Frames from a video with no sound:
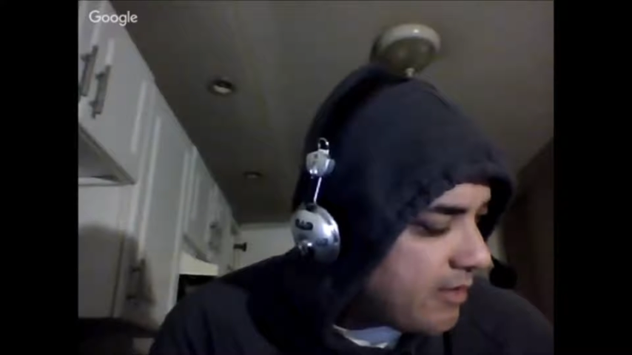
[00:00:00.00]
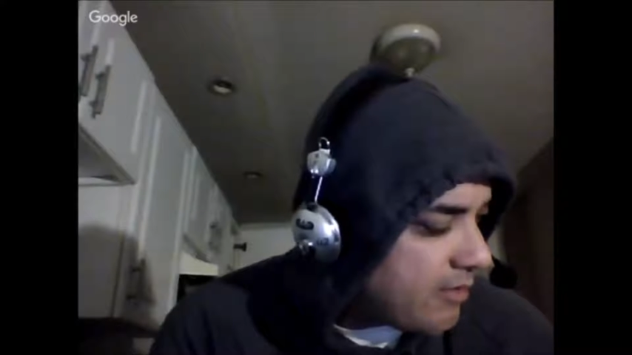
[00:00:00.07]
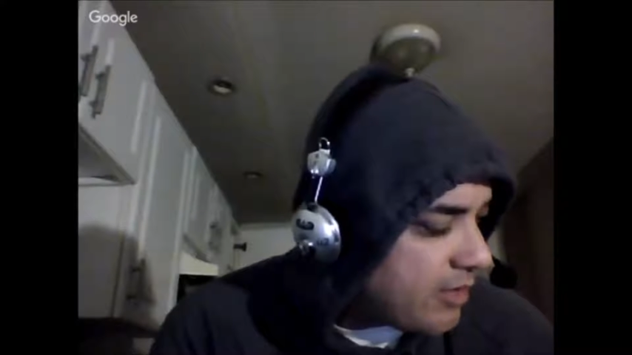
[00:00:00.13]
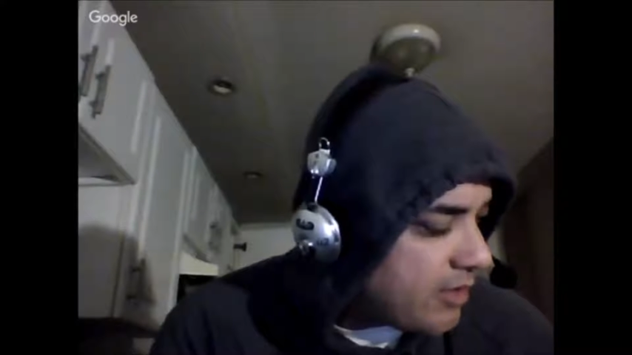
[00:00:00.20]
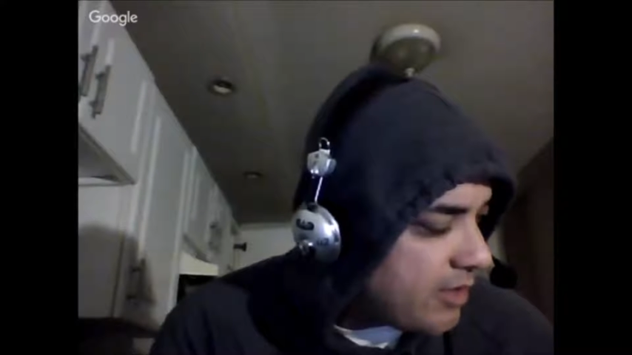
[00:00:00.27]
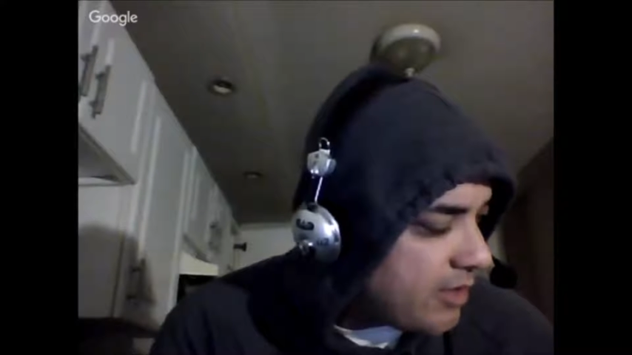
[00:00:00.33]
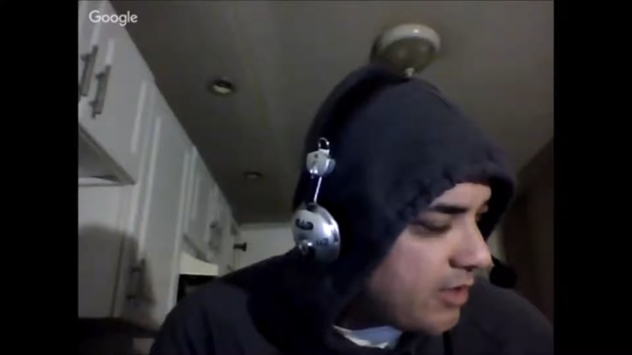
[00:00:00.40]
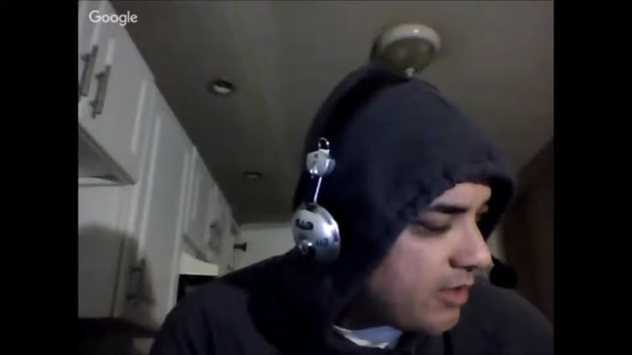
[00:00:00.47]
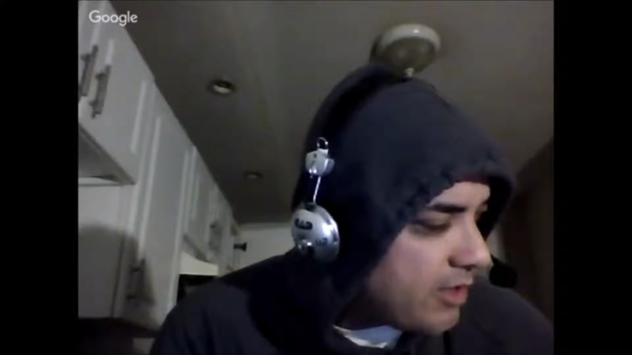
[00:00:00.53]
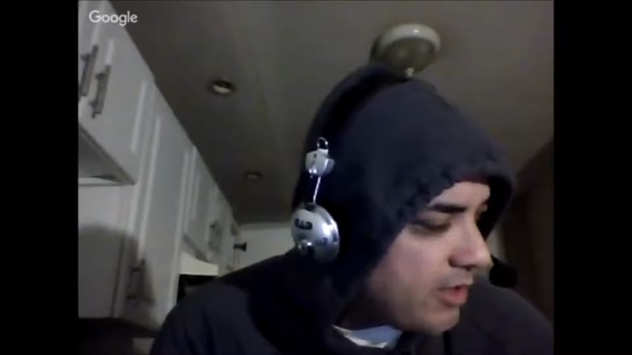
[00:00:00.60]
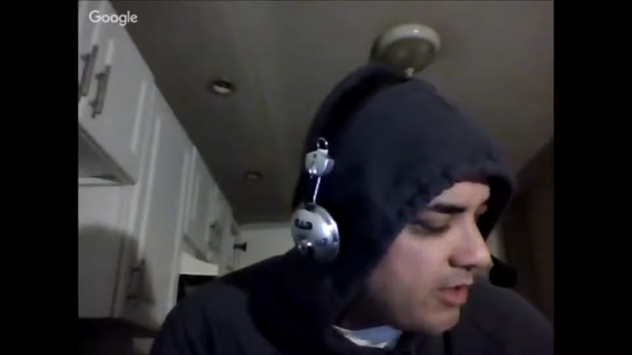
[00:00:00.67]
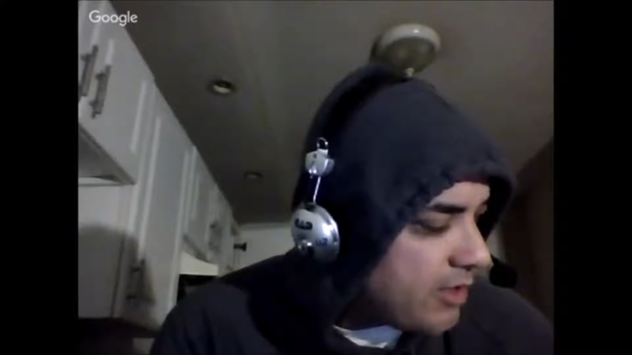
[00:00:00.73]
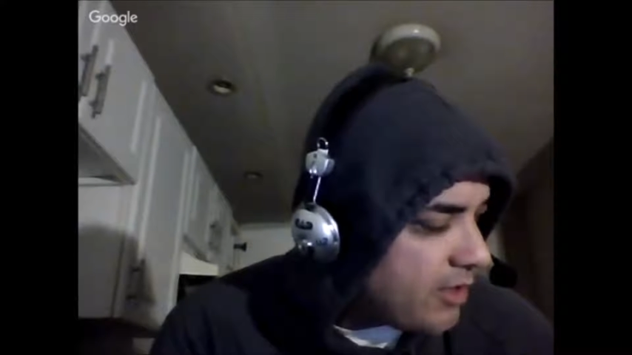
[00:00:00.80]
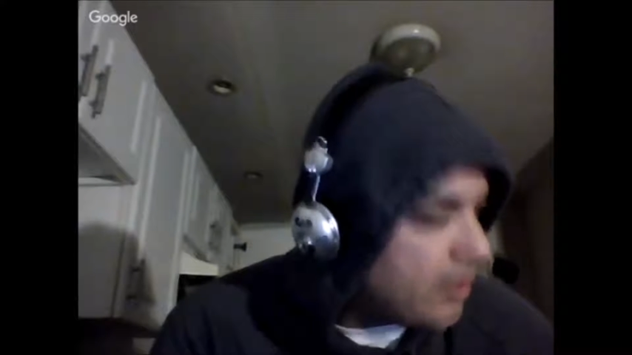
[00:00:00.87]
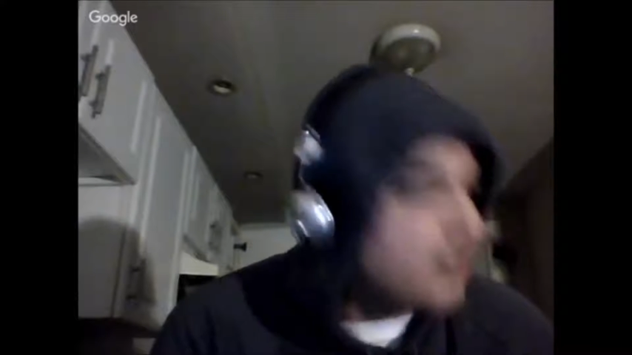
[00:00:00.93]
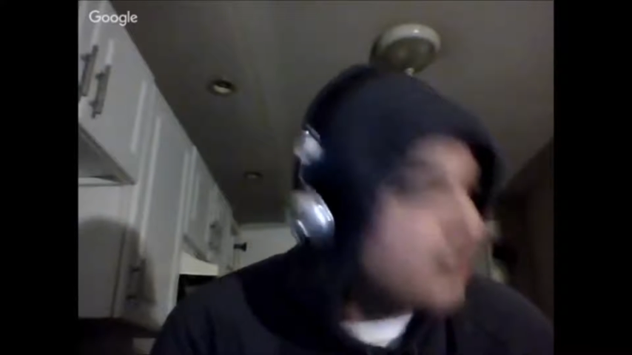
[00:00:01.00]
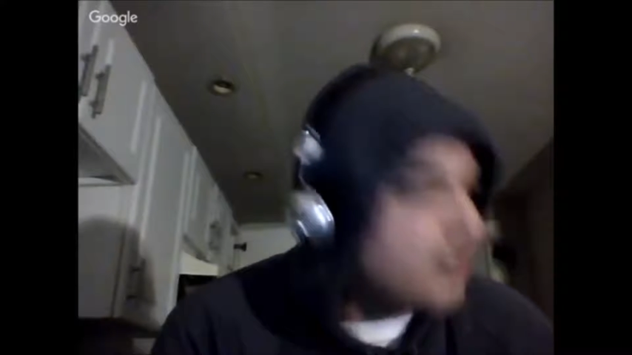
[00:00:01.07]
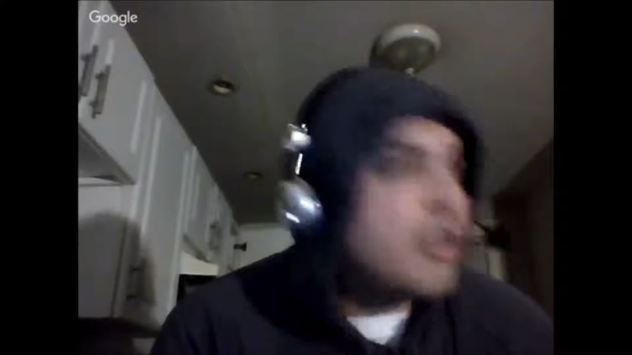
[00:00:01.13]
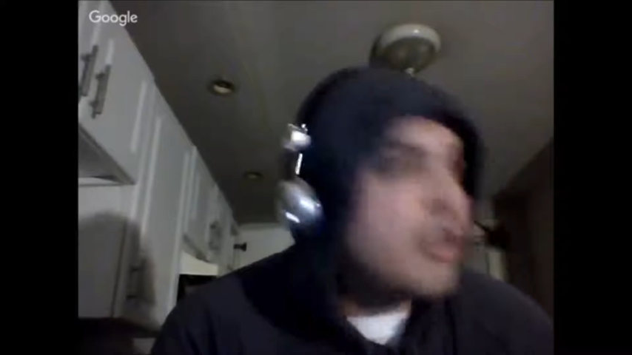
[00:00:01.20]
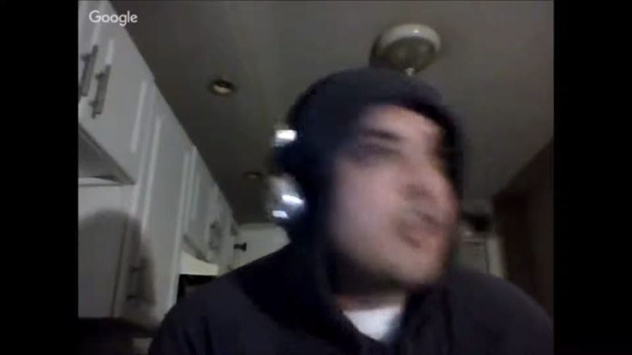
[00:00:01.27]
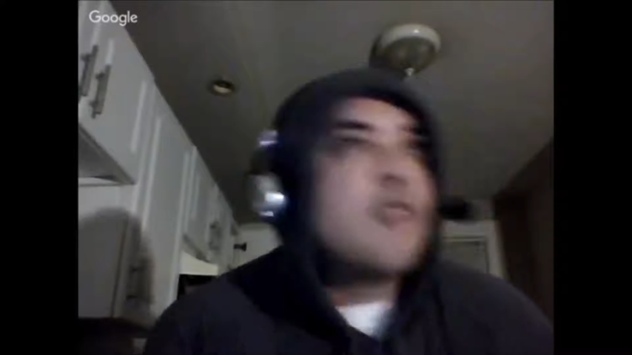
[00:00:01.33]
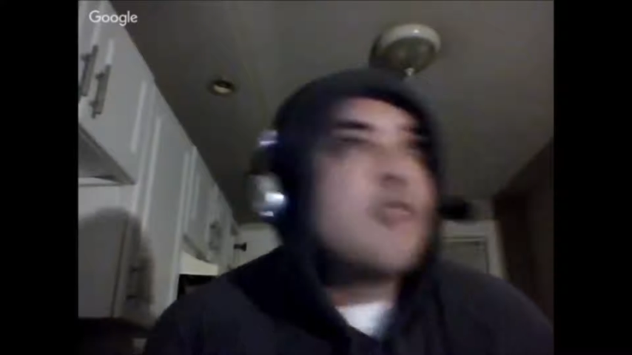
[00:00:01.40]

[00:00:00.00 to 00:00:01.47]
Or she she did no no, no not